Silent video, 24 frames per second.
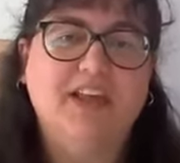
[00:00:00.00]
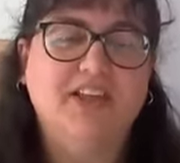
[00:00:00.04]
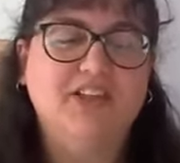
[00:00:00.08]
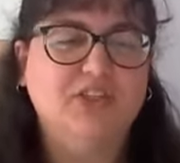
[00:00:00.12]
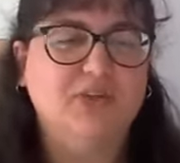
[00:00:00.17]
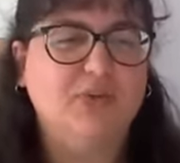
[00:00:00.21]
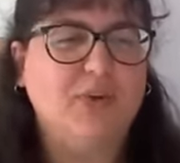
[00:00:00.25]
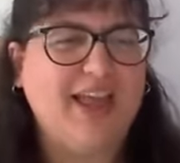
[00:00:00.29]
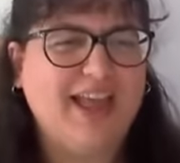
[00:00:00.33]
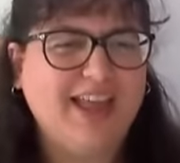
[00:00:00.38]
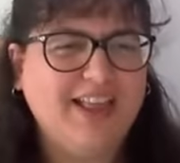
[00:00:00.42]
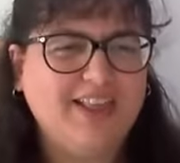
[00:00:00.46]

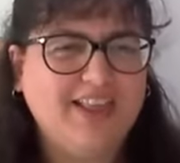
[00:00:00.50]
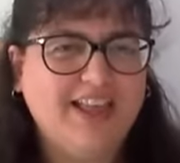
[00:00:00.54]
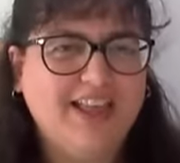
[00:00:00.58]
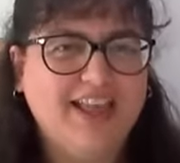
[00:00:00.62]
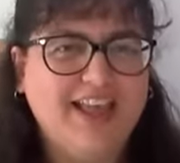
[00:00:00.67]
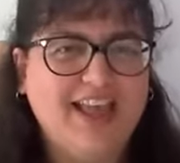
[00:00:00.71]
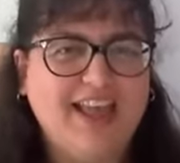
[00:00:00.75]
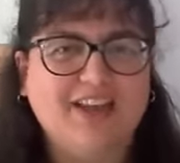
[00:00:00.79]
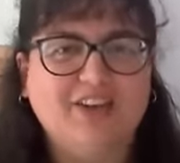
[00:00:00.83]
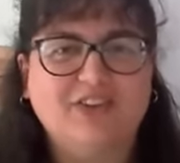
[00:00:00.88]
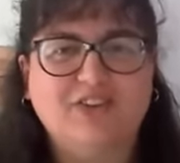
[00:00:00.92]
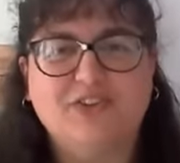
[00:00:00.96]
So
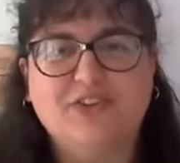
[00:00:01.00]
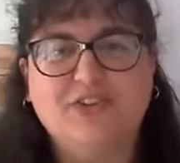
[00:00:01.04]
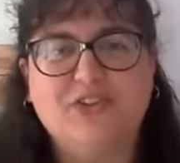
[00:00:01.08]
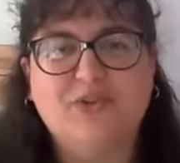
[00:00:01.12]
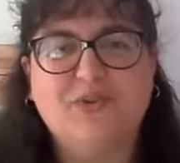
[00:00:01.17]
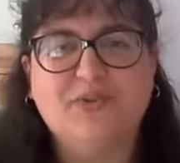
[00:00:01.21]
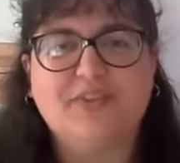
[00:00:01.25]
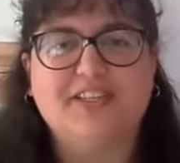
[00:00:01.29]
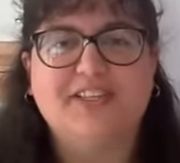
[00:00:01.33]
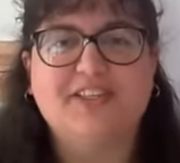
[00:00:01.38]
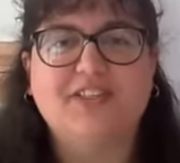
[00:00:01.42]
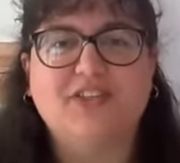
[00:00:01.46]
Ella and her
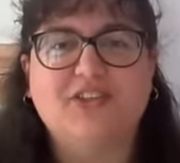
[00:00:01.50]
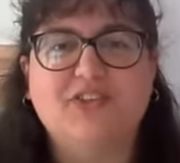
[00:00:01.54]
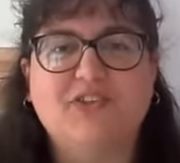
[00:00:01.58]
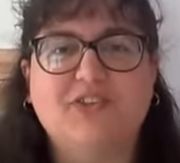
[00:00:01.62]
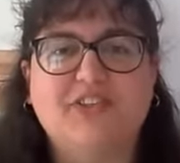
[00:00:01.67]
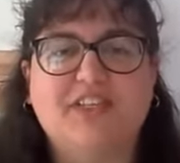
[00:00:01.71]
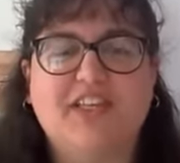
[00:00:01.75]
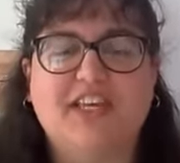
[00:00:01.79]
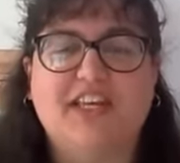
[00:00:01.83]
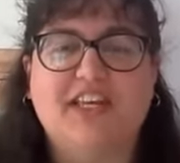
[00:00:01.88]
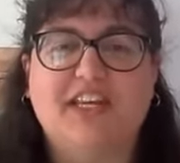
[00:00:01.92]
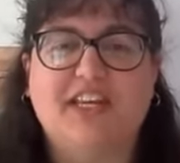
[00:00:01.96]
two
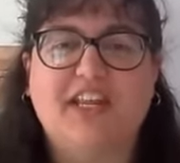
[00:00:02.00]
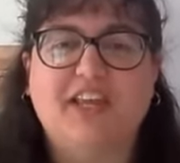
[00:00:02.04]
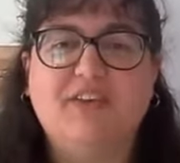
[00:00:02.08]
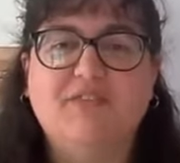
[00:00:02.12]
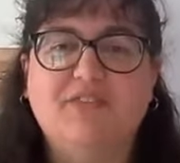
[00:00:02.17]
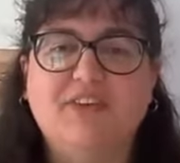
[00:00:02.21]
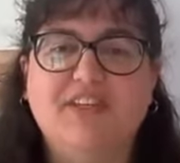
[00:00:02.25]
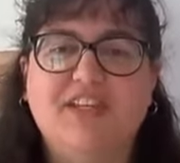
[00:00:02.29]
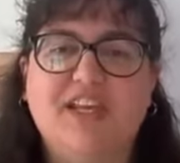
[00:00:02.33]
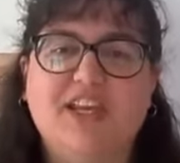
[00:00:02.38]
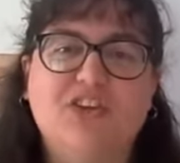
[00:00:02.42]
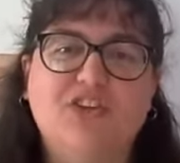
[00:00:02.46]
sisters get an
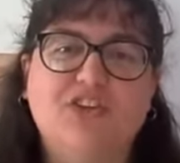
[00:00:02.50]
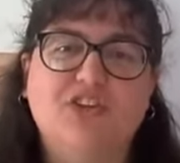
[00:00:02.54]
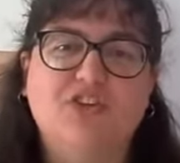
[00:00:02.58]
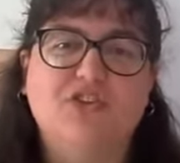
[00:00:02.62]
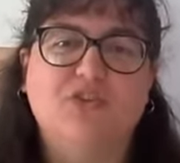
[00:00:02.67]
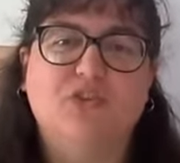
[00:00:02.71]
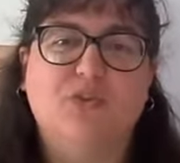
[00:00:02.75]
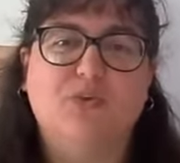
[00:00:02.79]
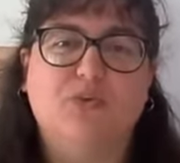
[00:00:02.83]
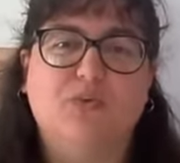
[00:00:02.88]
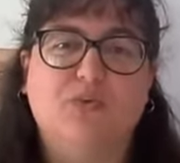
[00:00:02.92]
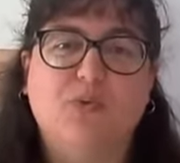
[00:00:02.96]
invitation
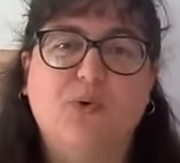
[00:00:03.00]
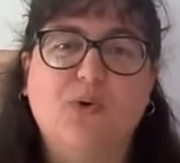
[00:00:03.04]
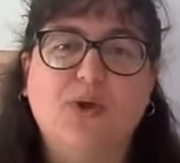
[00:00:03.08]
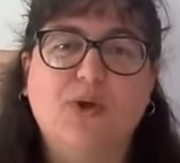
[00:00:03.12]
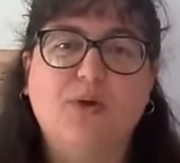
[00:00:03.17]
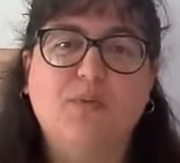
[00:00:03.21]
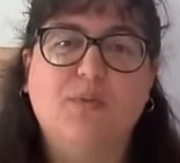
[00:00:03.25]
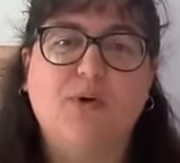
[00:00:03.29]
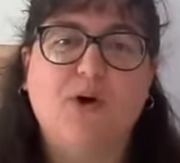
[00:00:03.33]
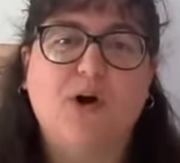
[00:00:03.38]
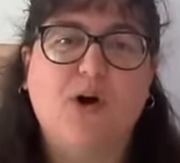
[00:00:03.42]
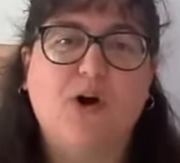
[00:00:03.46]
to the
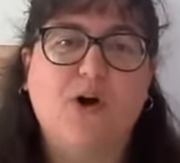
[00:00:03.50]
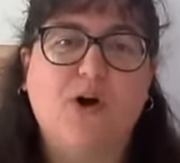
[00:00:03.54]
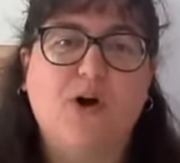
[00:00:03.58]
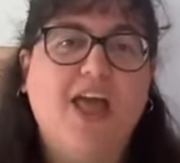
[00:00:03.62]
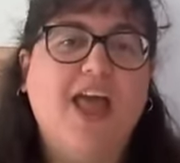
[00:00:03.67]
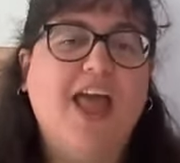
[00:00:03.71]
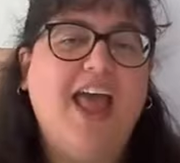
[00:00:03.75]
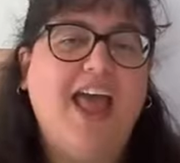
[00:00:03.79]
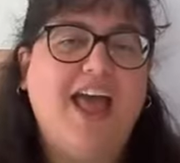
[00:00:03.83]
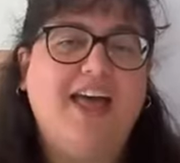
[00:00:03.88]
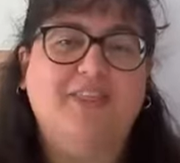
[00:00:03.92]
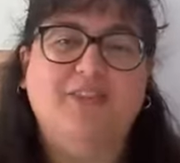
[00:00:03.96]
royal ball,
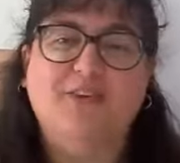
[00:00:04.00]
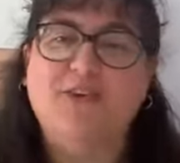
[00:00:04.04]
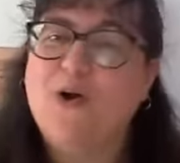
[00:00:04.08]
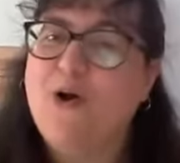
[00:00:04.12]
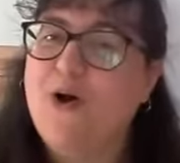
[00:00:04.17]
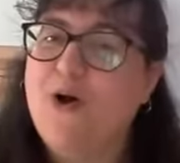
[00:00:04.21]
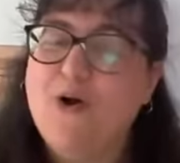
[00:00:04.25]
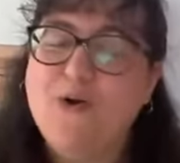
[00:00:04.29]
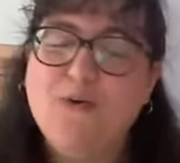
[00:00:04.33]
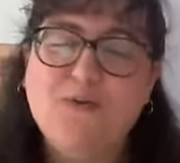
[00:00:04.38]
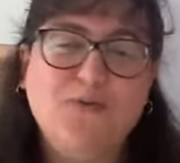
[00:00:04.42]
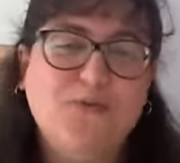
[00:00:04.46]
and they're
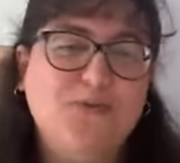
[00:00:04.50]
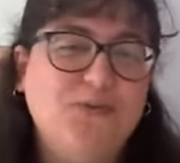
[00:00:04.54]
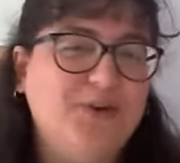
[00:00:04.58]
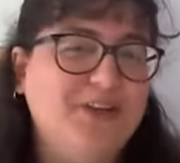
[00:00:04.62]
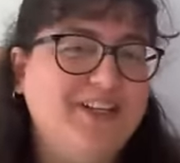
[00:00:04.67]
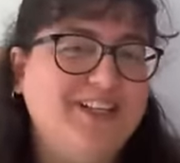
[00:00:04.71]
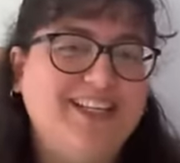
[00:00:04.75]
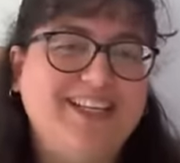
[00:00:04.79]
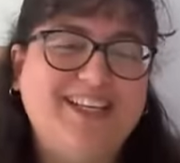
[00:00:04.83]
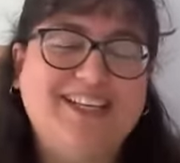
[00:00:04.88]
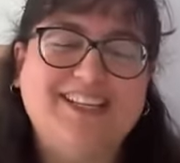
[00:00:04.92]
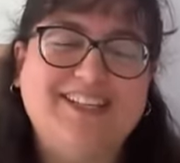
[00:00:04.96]
all
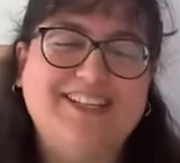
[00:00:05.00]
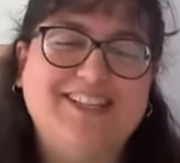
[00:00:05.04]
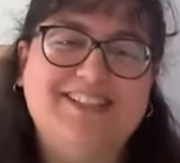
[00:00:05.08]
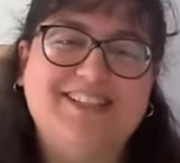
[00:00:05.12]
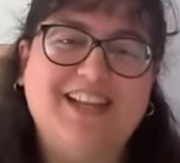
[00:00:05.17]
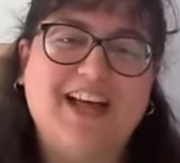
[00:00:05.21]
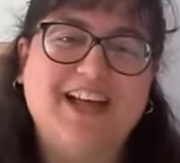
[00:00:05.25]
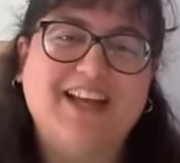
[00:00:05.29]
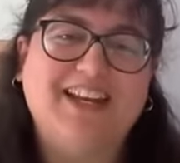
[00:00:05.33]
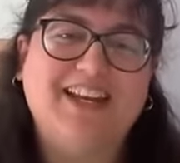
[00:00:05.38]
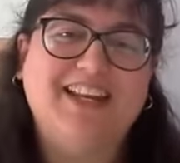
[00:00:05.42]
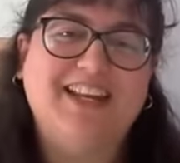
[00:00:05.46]
really
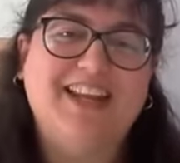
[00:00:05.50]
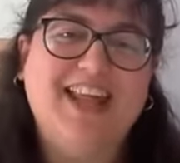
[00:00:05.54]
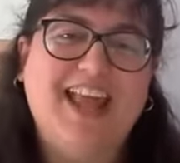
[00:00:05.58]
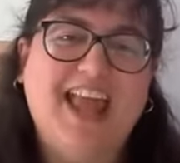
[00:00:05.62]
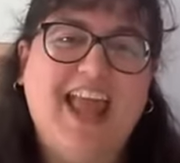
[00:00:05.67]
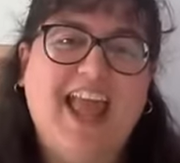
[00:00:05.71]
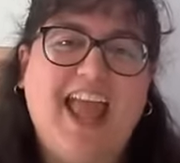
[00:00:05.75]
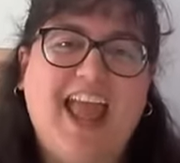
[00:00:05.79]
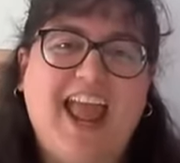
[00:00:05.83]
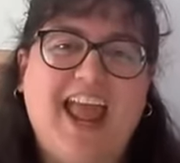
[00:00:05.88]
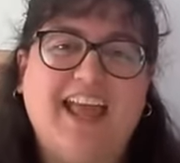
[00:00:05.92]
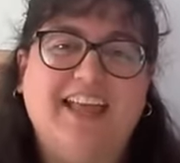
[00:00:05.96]
excited,
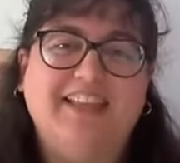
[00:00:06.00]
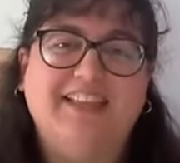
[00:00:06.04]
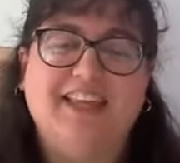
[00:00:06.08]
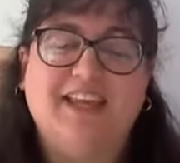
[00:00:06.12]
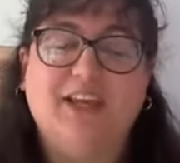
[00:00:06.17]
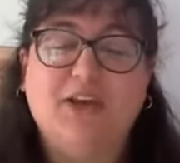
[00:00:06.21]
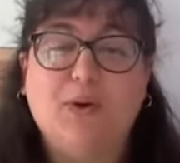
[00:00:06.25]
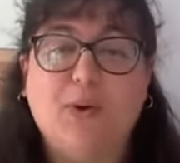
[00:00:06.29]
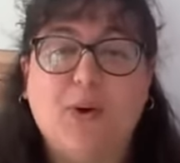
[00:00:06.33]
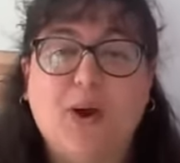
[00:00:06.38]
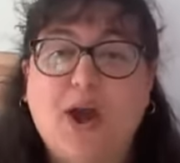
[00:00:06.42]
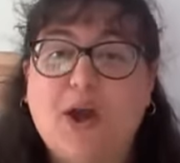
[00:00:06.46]
and
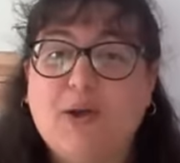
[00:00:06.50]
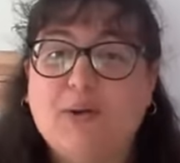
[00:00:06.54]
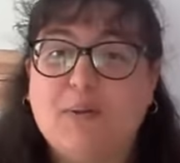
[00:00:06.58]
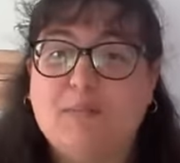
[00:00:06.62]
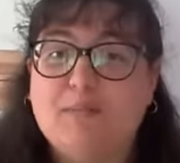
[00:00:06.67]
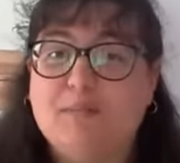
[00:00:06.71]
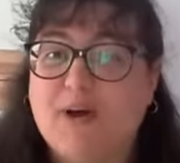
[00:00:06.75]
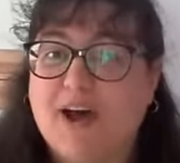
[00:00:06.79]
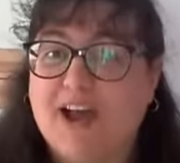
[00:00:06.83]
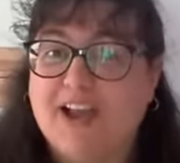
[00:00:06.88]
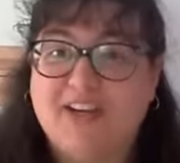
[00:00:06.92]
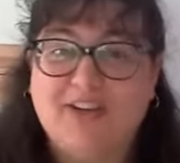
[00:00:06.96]
they go out
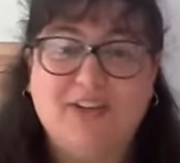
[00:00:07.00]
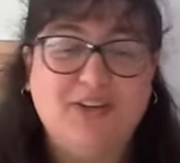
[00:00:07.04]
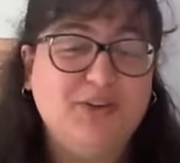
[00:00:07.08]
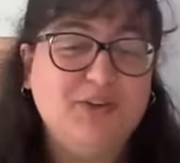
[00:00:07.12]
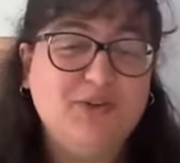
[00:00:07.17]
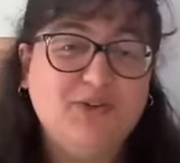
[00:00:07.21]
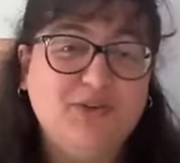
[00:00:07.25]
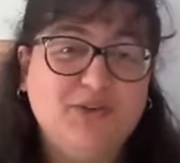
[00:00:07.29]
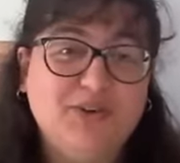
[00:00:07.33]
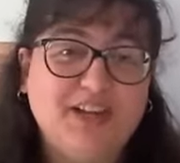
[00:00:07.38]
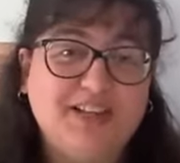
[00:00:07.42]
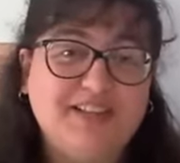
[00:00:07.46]
and buy
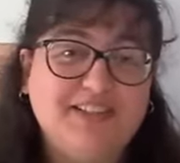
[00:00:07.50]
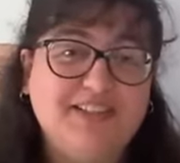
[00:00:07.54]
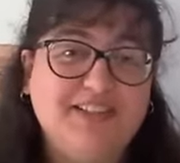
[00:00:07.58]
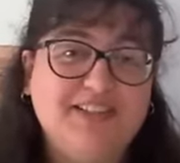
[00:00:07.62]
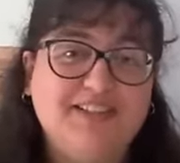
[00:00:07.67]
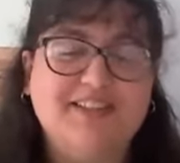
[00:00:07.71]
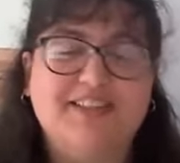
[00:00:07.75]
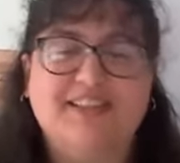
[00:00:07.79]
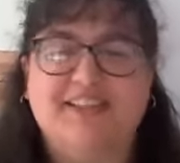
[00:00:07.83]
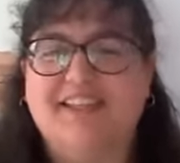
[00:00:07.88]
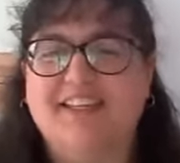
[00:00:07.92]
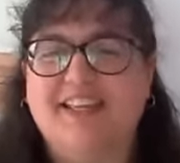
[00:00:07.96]
new
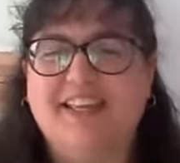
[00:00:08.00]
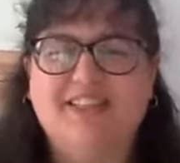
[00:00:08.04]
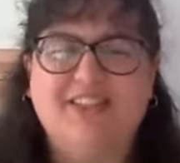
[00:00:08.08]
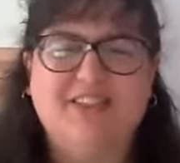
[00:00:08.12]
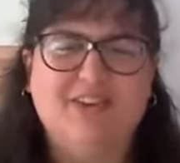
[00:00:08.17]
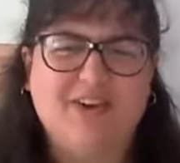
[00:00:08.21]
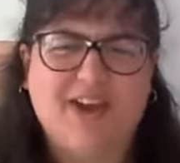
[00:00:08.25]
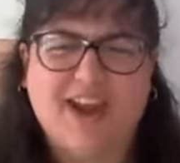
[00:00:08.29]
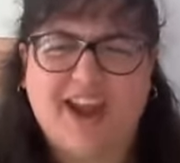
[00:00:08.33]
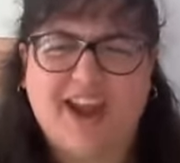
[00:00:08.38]
dresses and get their